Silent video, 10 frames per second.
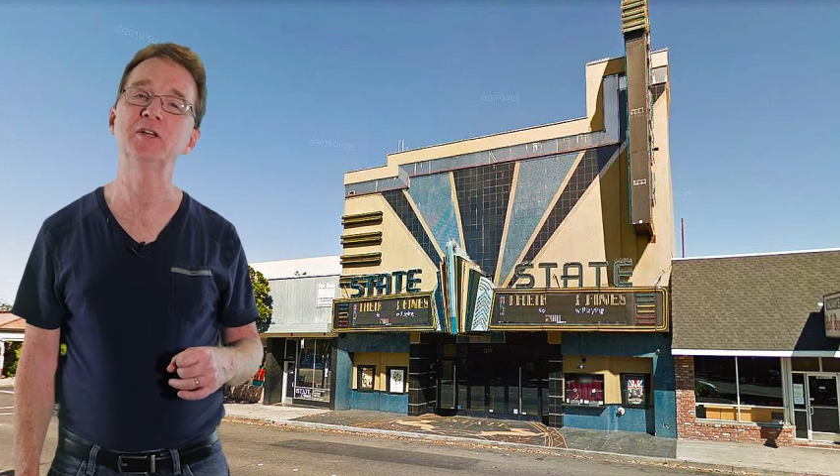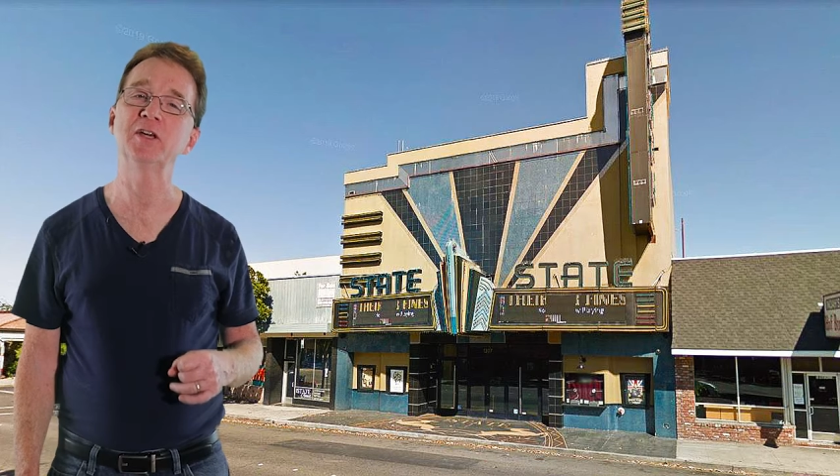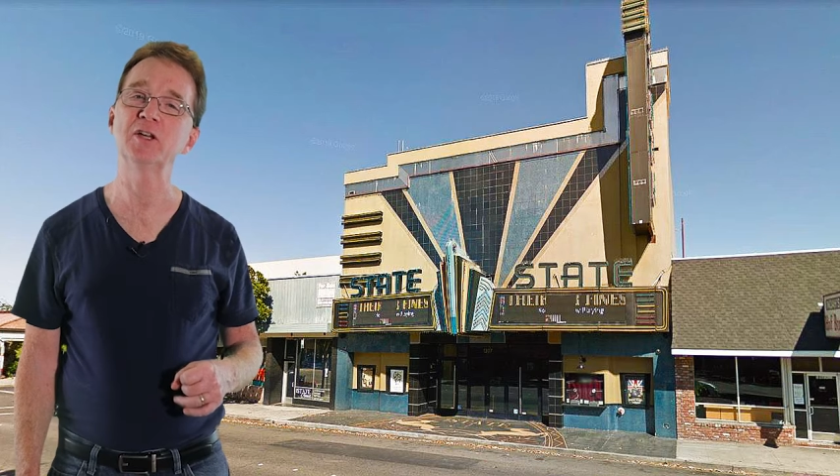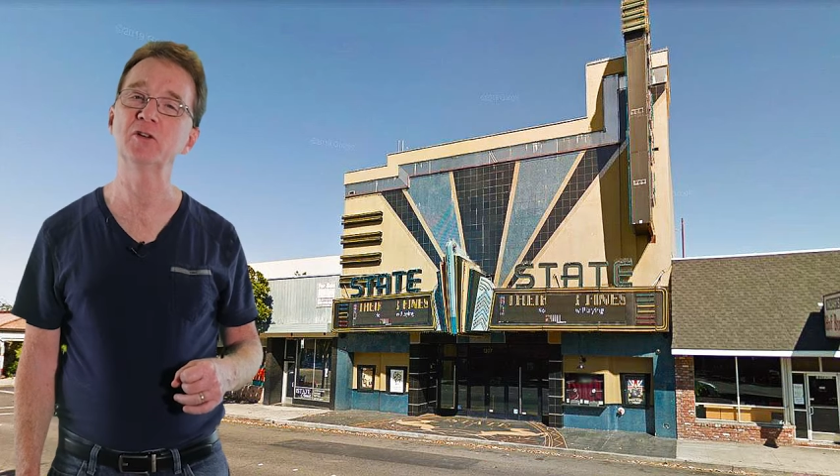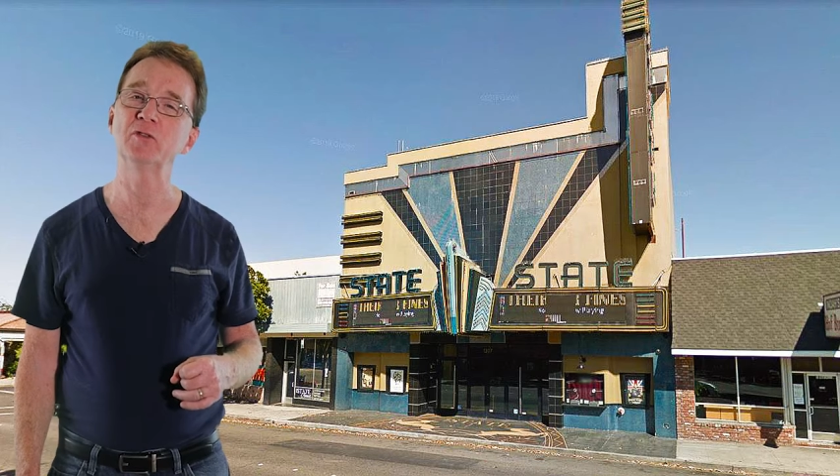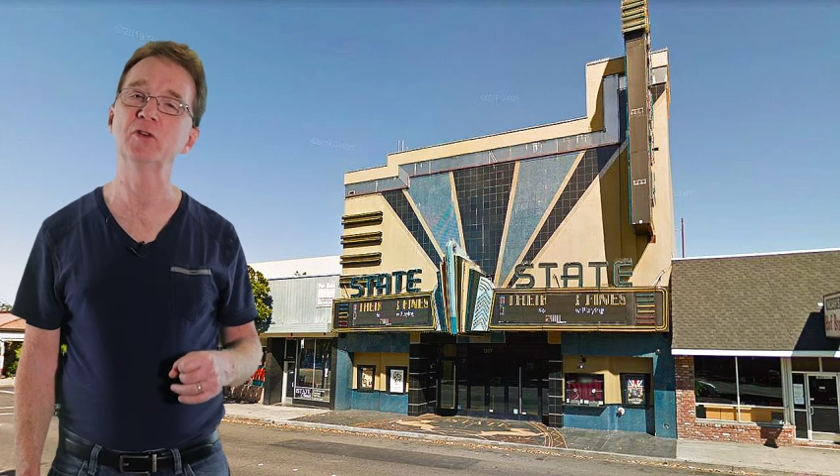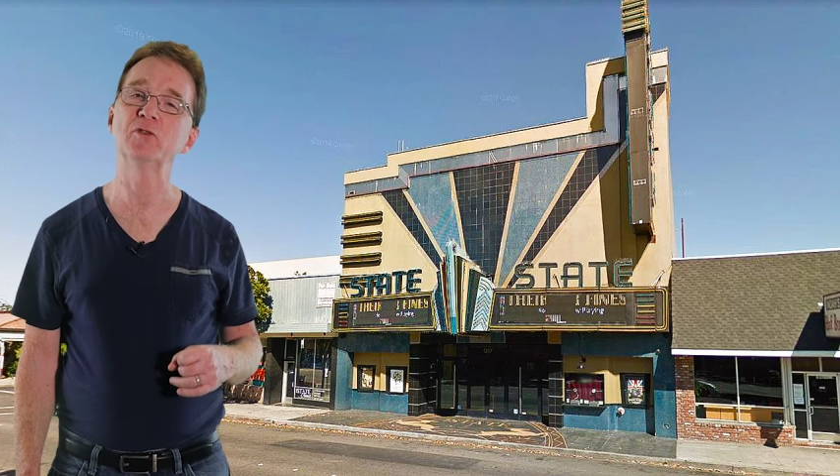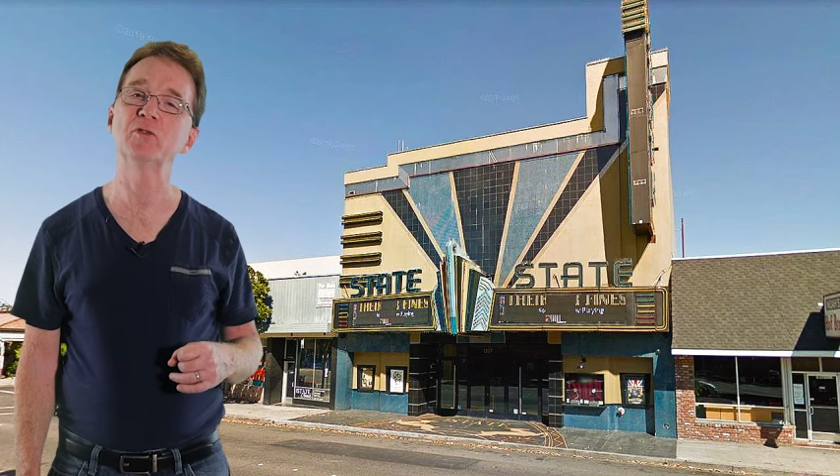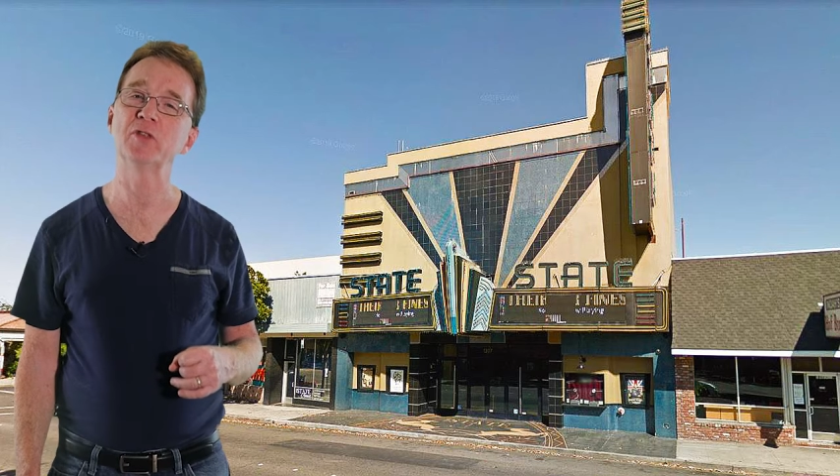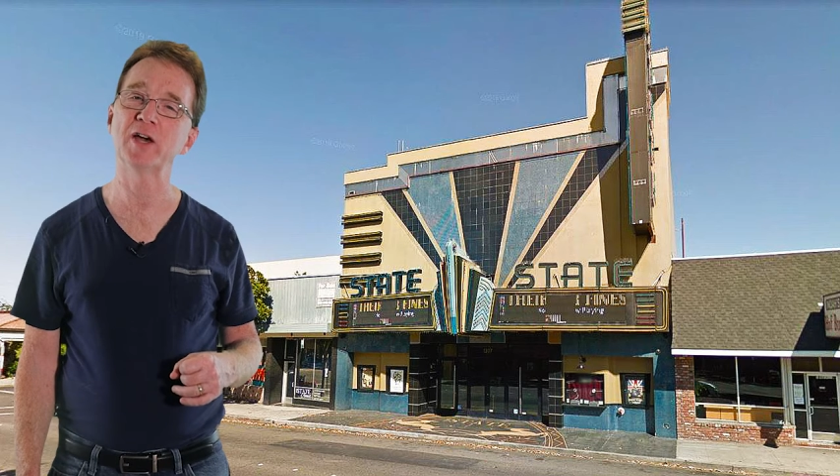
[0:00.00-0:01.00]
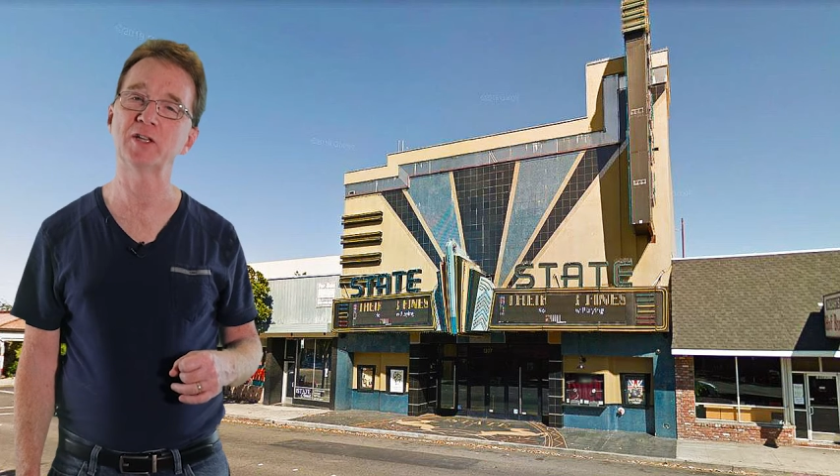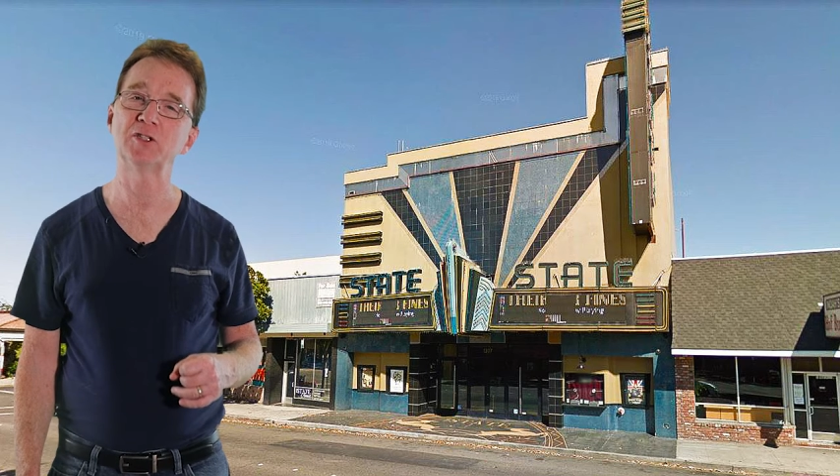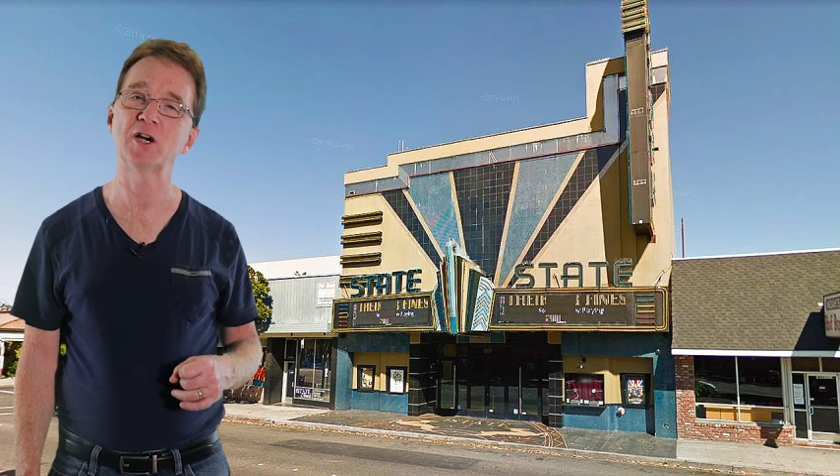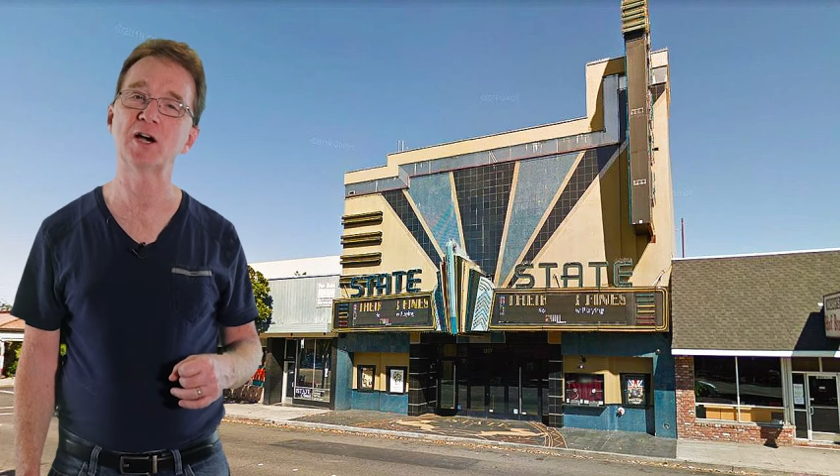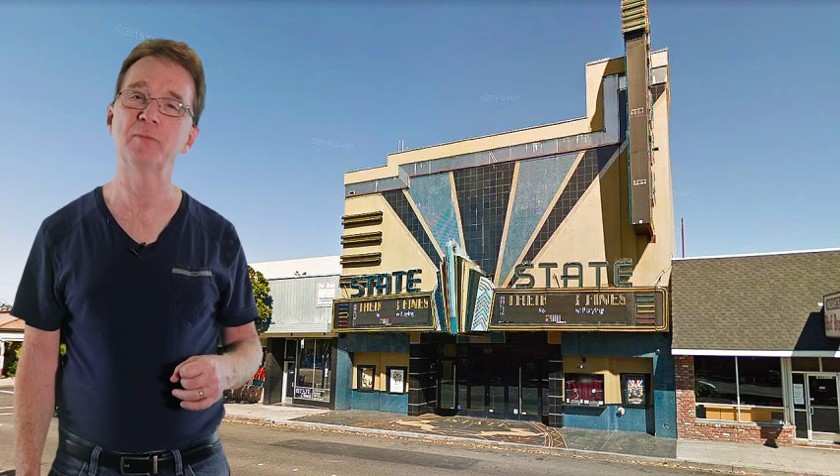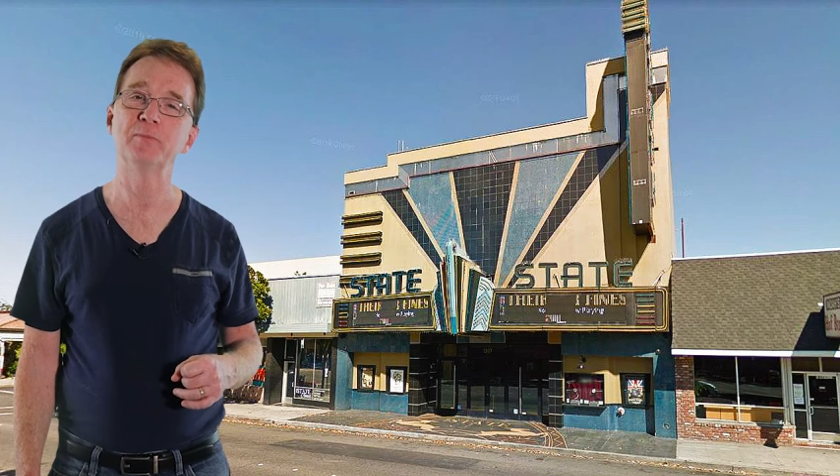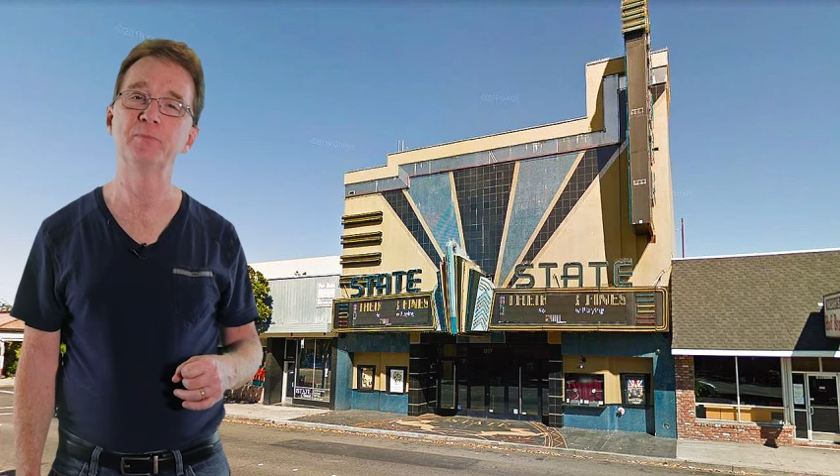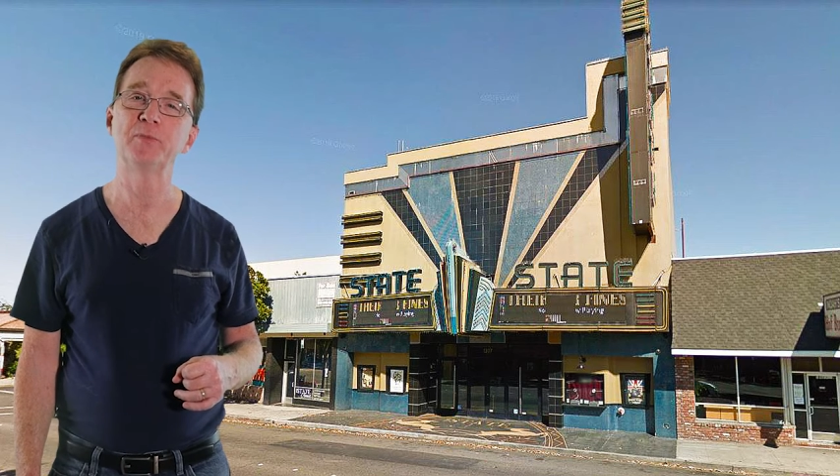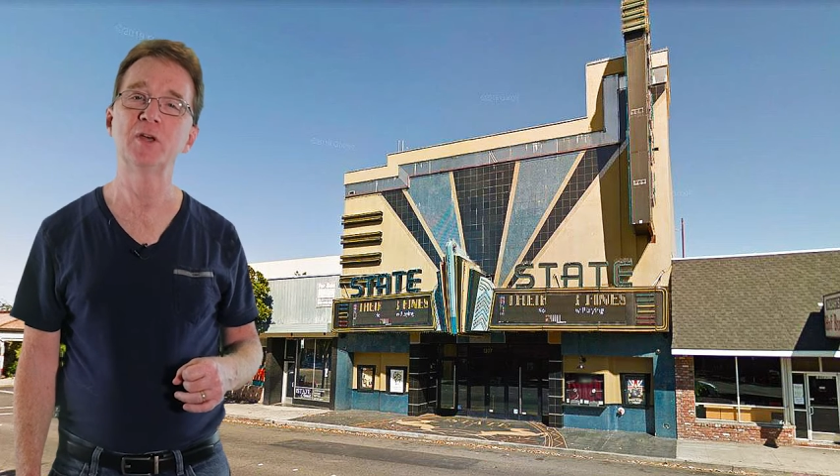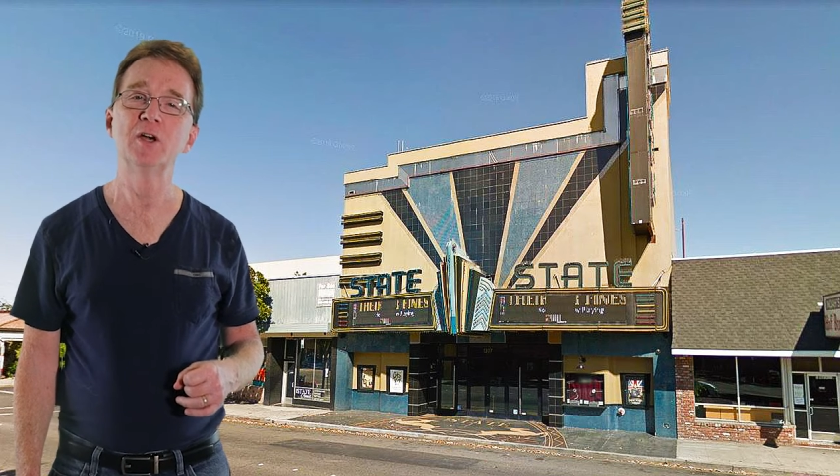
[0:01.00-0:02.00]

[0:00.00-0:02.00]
to interview for that job.